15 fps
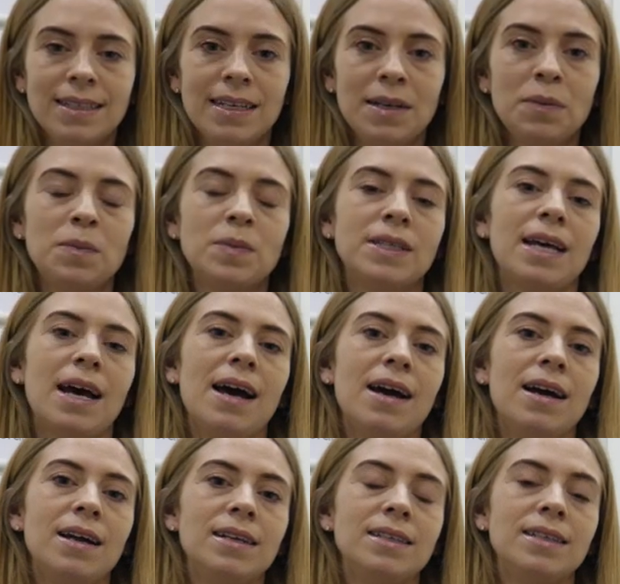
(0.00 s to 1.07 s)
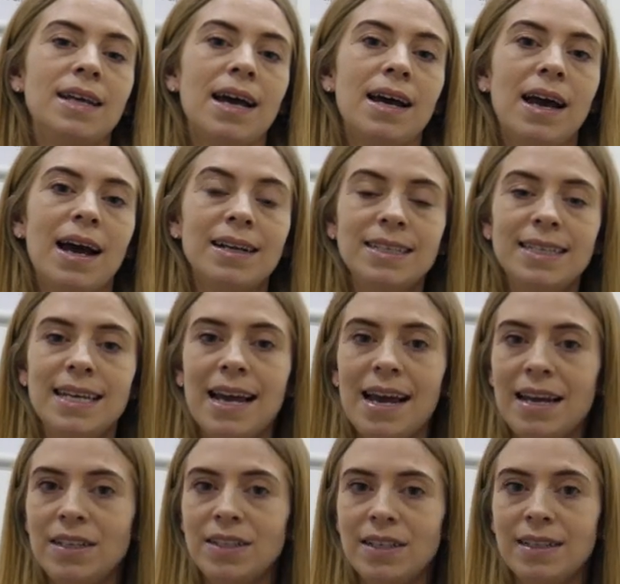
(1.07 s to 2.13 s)
tips and
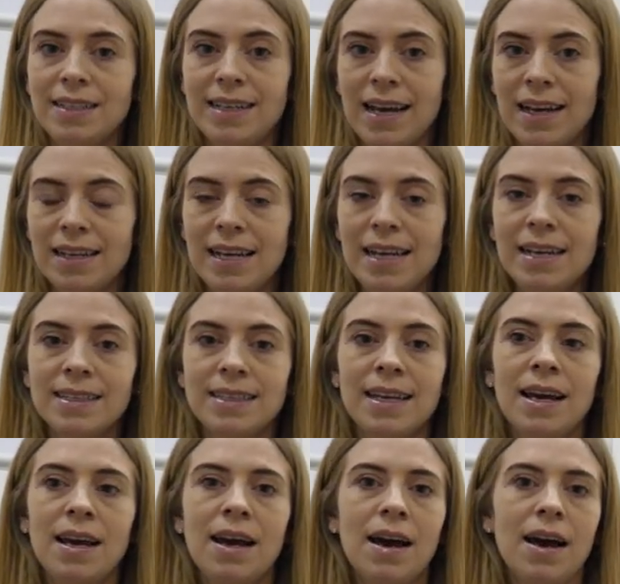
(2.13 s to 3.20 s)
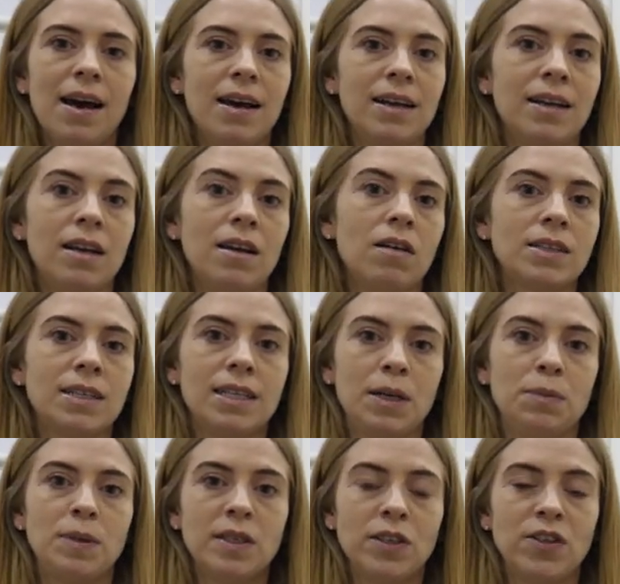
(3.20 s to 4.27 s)
anti-aging techniques and lots of
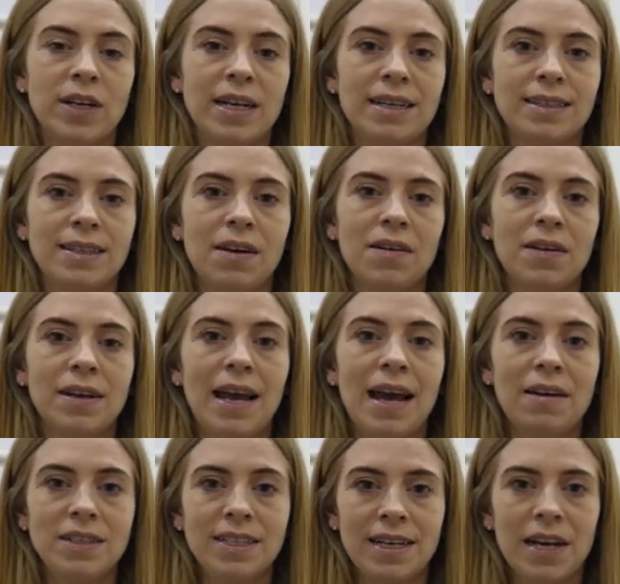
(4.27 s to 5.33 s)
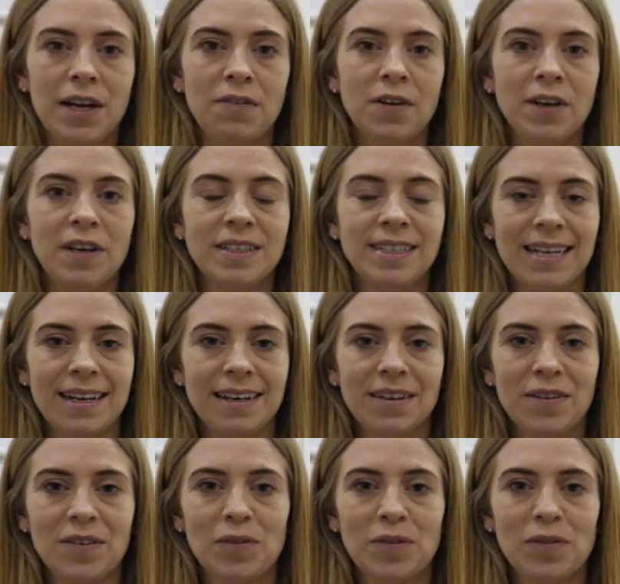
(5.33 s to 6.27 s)
tips and tricks on how to care for your skin.